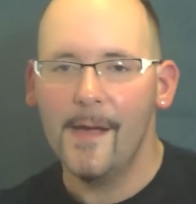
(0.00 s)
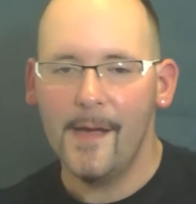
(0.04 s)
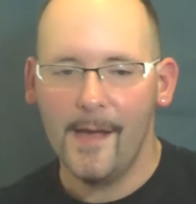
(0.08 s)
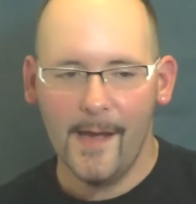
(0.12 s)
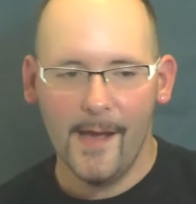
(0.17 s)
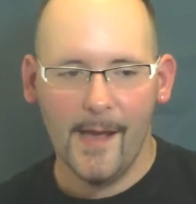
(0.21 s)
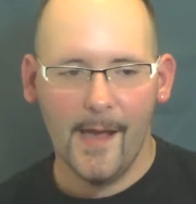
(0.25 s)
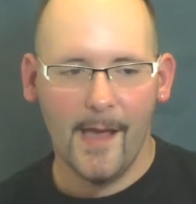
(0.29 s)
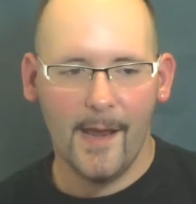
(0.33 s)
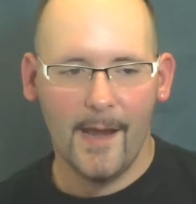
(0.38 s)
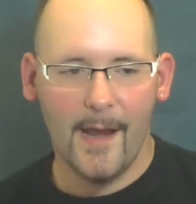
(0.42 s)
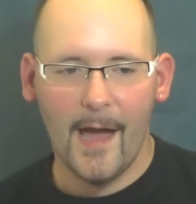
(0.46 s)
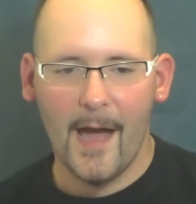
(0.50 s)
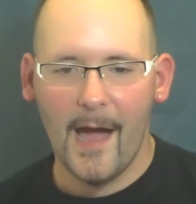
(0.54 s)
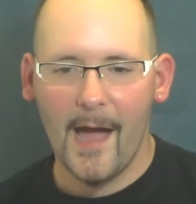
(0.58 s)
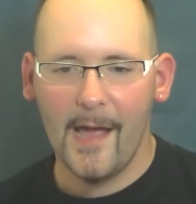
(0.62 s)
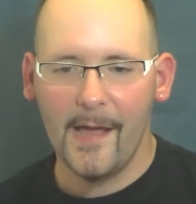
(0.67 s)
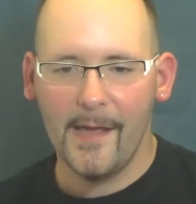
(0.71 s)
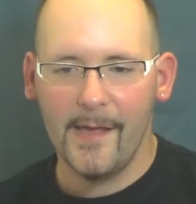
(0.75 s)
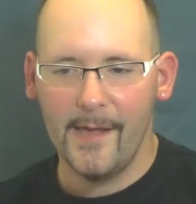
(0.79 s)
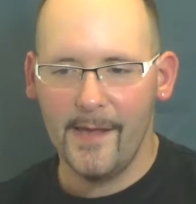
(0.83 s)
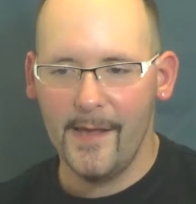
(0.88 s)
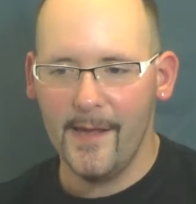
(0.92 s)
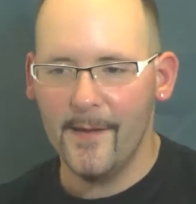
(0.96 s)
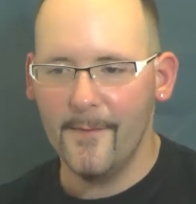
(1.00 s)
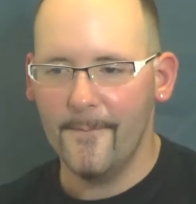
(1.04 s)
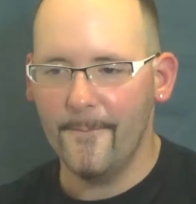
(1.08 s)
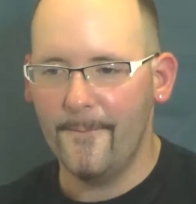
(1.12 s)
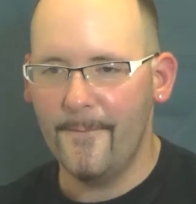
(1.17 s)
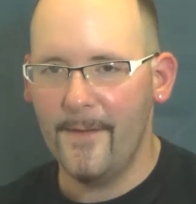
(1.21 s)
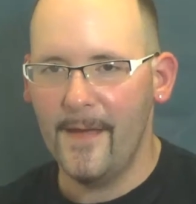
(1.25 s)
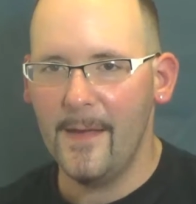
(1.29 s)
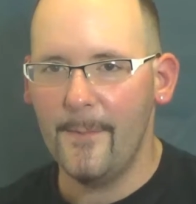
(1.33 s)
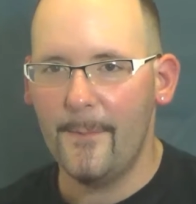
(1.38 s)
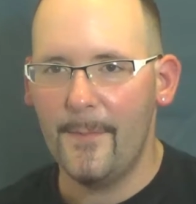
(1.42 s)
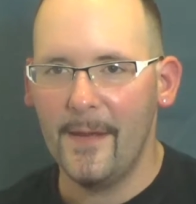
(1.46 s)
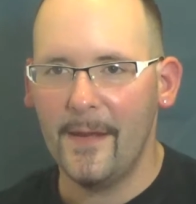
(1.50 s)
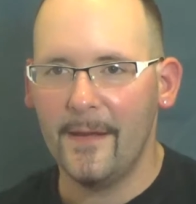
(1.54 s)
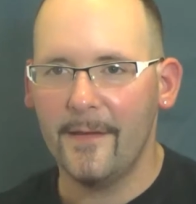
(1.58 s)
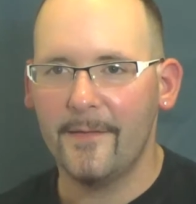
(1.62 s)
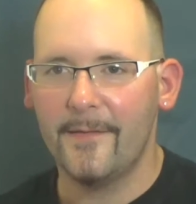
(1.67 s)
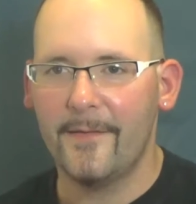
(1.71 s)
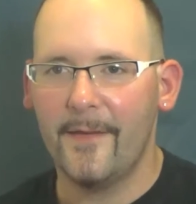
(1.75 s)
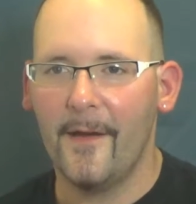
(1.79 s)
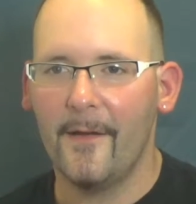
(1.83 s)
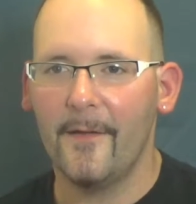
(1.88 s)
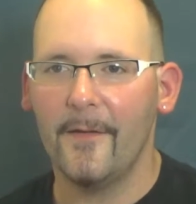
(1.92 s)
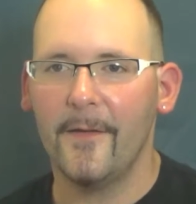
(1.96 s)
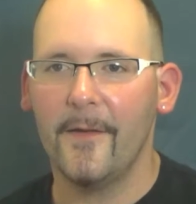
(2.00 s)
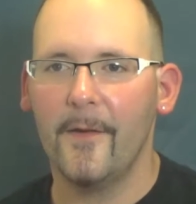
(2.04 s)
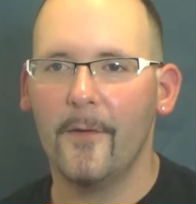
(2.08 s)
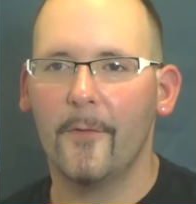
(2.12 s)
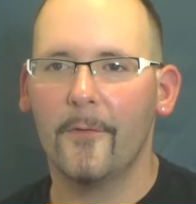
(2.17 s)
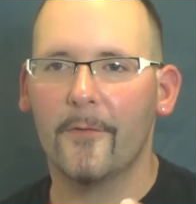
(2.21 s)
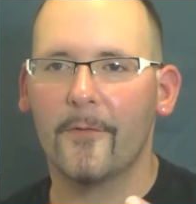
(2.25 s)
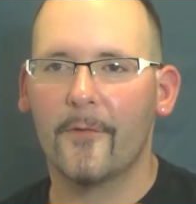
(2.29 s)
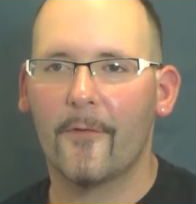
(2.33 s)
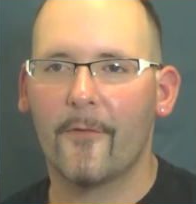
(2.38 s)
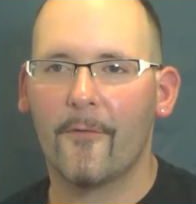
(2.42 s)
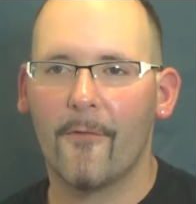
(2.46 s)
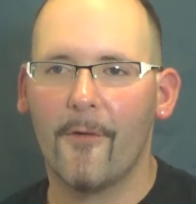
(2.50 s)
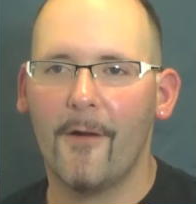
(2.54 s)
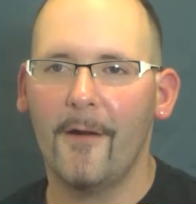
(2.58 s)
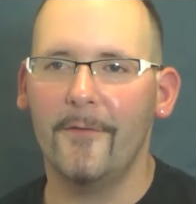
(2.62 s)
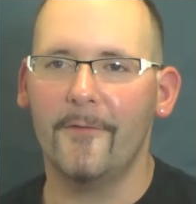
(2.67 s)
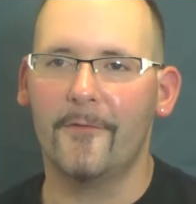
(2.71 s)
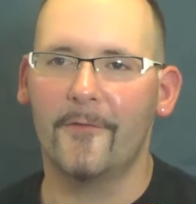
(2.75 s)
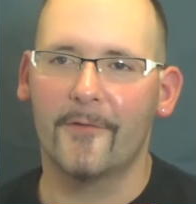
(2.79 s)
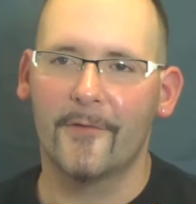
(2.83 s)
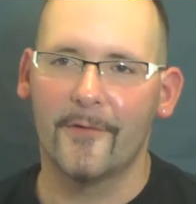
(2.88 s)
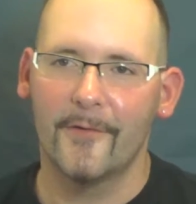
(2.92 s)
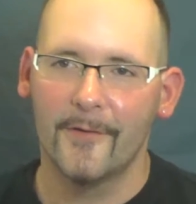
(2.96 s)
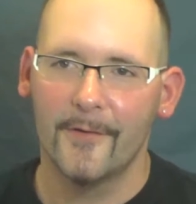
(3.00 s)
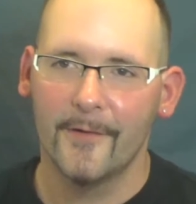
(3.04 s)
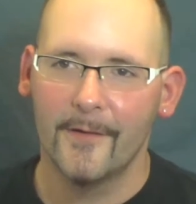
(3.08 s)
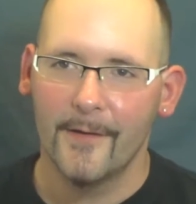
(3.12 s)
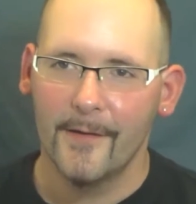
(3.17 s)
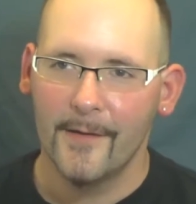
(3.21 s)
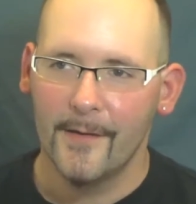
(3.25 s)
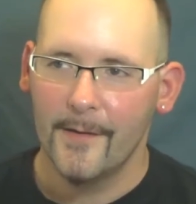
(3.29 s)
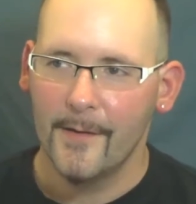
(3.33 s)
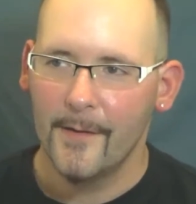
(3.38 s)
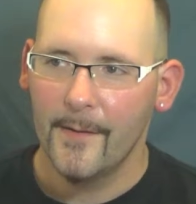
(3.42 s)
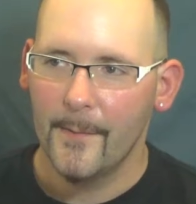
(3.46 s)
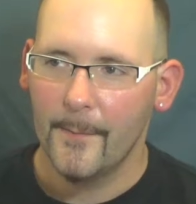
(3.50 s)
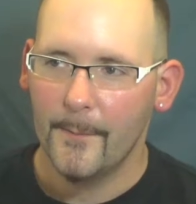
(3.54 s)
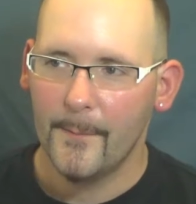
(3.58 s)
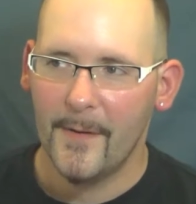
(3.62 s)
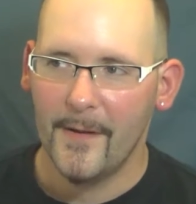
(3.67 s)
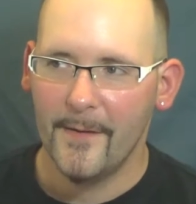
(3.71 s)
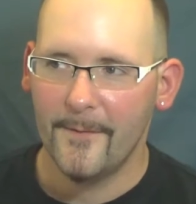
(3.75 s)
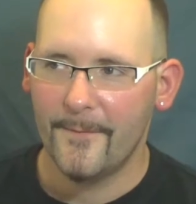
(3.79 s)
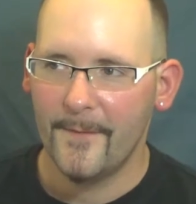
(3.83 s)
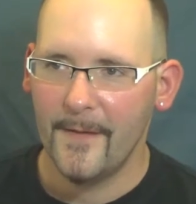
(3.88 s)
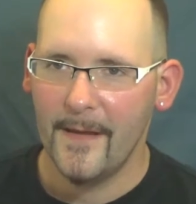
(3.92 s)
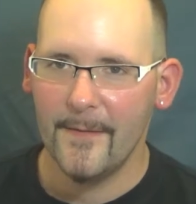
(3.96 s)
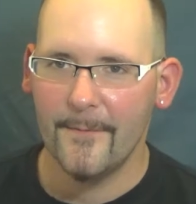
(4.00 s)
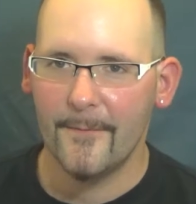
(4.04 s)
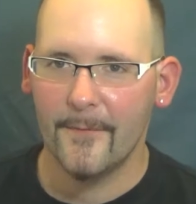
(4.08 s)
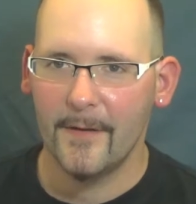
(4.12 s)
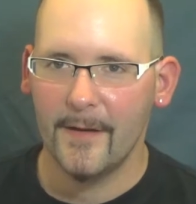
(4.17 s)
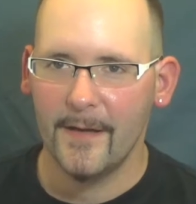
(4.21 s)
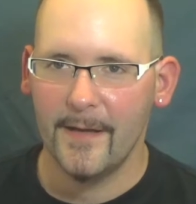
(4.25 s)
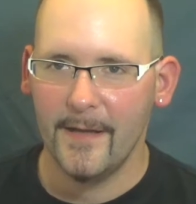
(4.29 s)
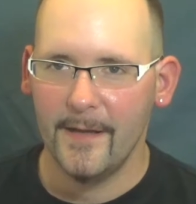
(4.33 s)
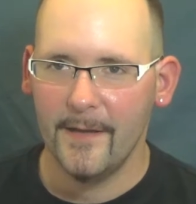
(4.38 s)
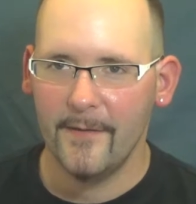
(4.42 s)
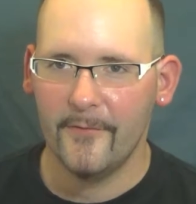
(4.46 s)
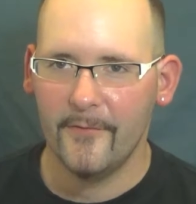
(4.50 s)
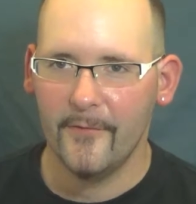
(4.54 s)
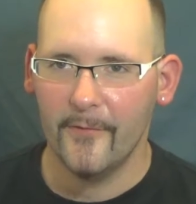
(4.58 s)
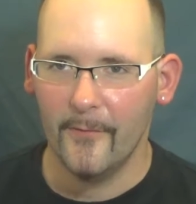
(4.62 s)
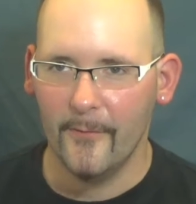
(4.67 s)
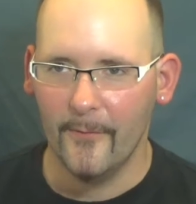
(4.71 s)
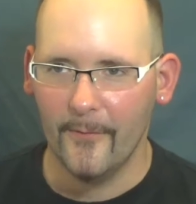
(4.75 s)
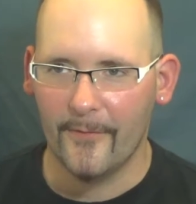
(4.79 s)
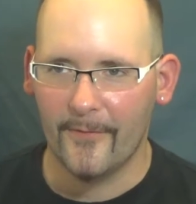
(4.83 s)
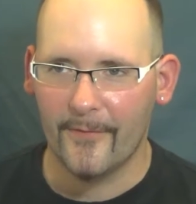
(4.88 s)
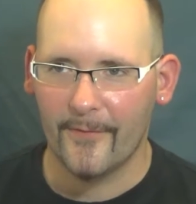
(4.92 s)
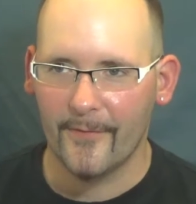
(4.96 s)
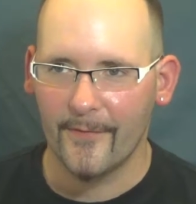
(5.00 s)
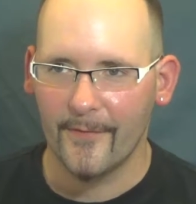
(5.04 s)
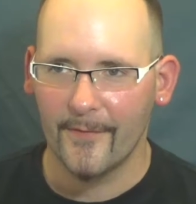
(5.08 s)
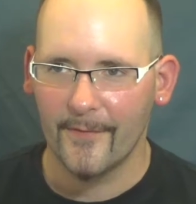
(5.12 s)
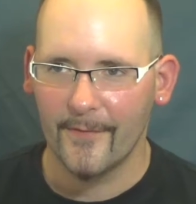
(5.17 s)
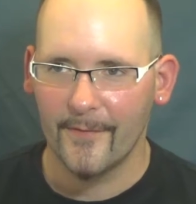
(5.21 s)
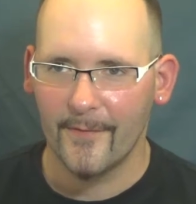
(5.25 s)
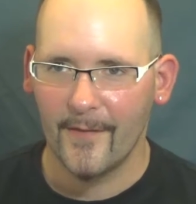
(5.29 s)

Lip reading: And I am vaping Telio's Crunch, my favorite Ejuice.